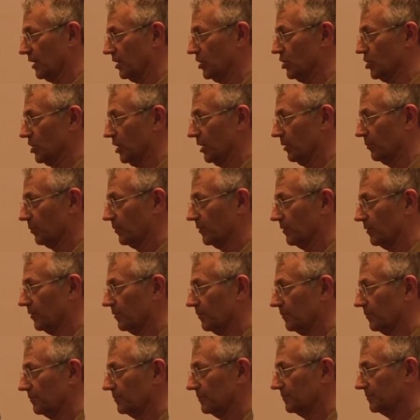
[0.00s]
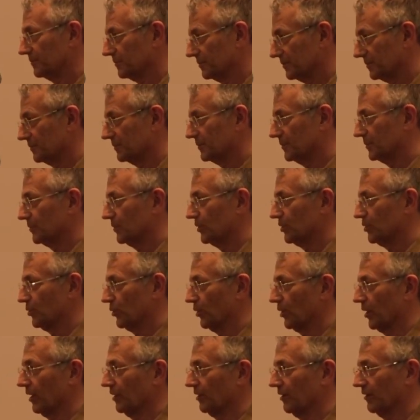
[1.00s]
Egypt?
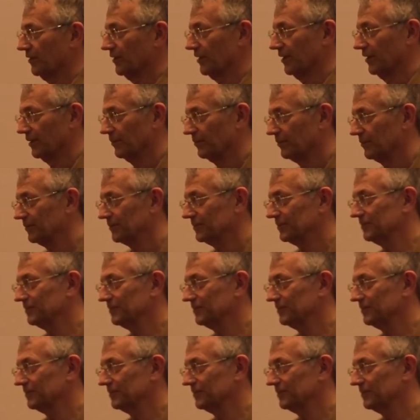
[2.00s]
Shukran gazira.